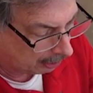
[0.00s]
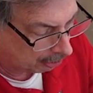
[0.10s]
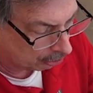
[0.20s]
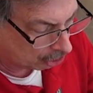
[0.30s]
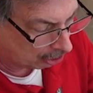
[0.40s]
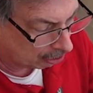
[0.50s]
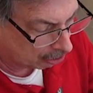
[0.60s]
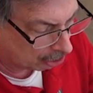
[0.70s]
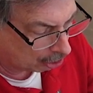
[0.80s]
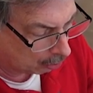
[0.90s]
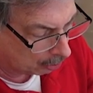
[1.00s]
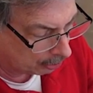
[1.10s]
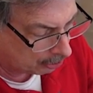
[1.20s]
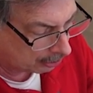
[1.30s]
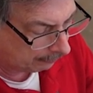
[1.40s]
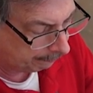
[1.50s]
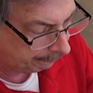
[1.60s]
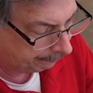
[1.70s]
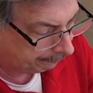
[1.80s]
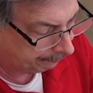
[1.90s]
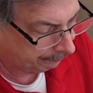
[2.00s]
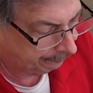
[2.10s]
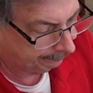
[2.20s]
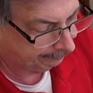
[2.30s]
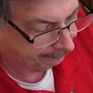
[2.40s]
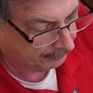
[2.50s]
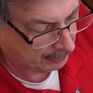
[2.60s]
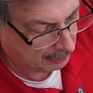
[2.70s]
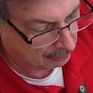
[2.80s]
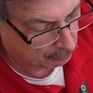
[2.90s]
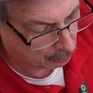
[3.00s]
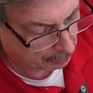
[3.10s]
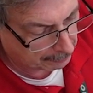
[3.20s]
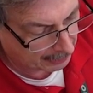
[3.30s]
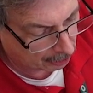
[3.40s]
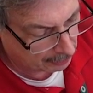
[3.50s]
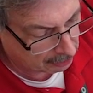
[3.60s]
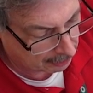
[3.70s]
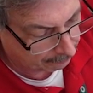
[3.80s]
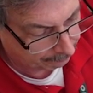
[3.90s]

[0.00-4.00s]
your charge cords for the batteries.